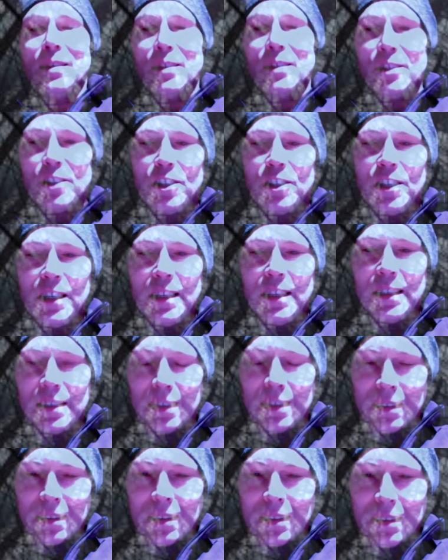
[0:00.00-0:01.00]

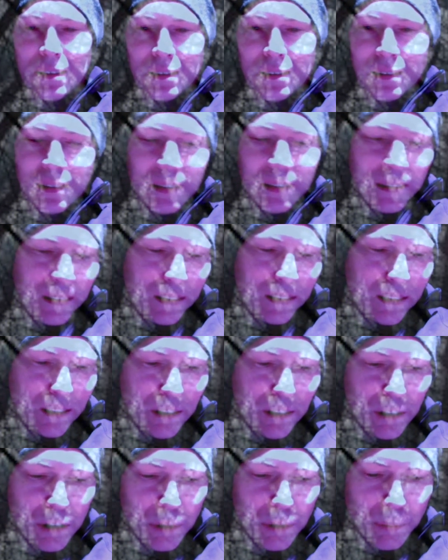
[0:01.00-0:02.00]
Jesus.
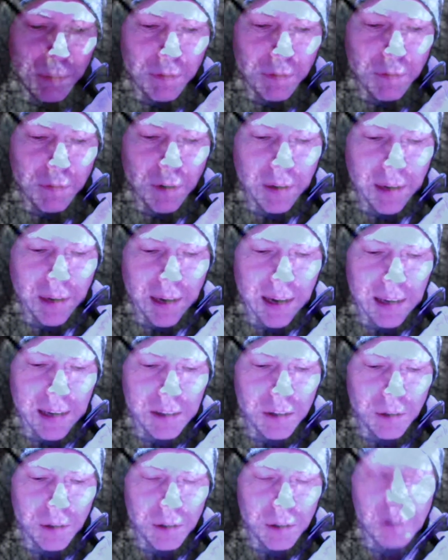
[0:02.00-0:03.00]
Stupid fucking
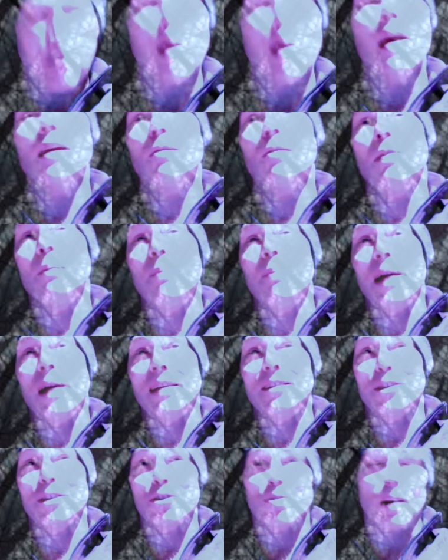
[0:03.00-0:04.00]
assholes. Anyway, back
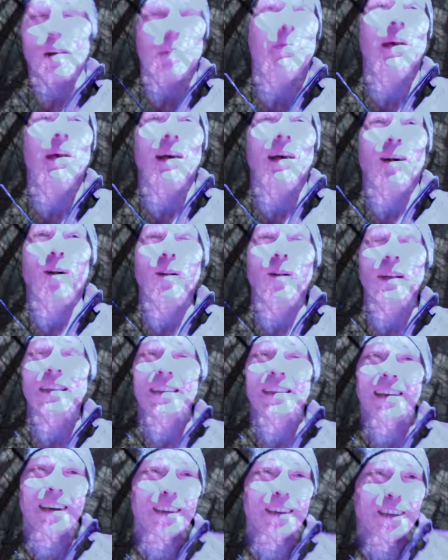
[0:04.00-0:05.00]
to Trump. Yeah, all he's
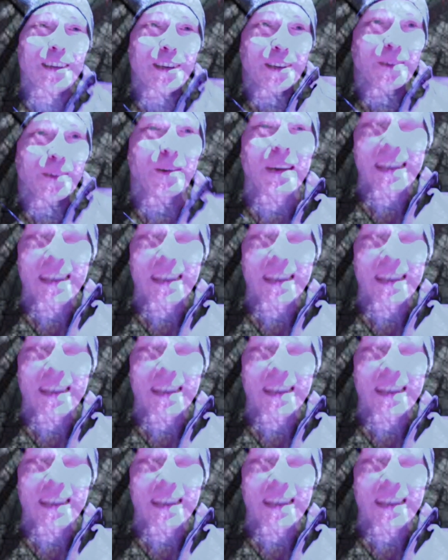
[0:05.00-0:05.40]
got to do